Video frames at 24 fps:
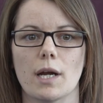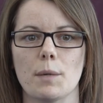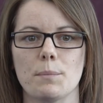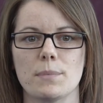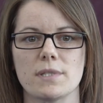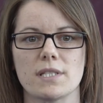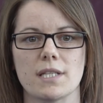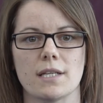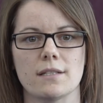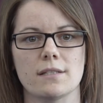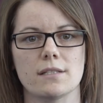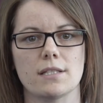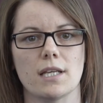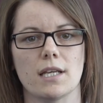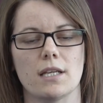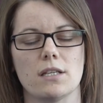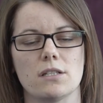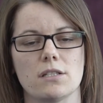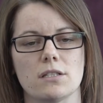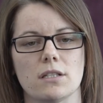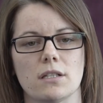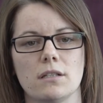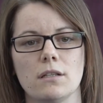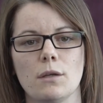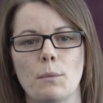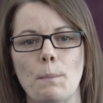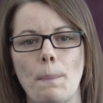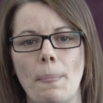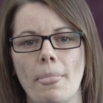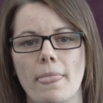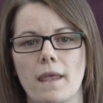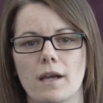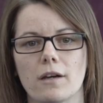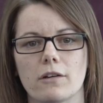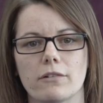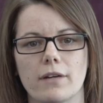representation,
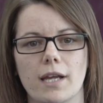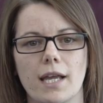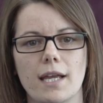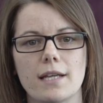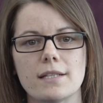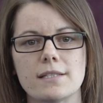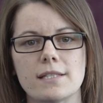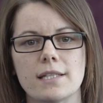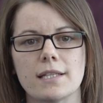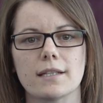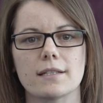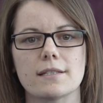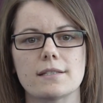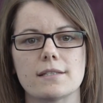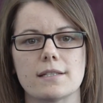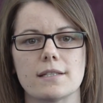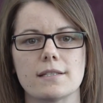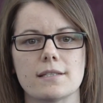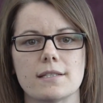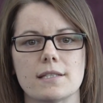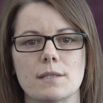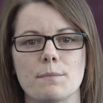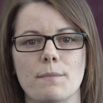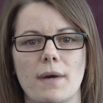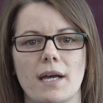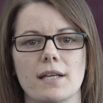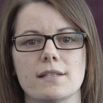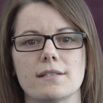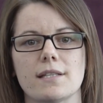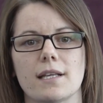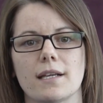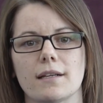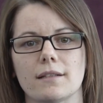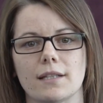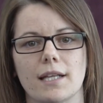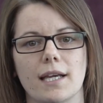creating a
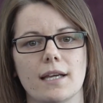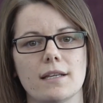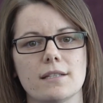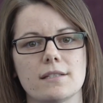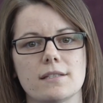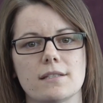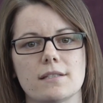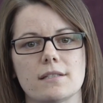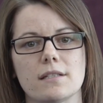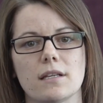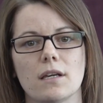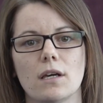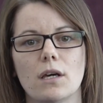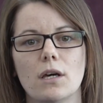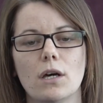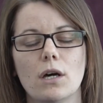systematic list,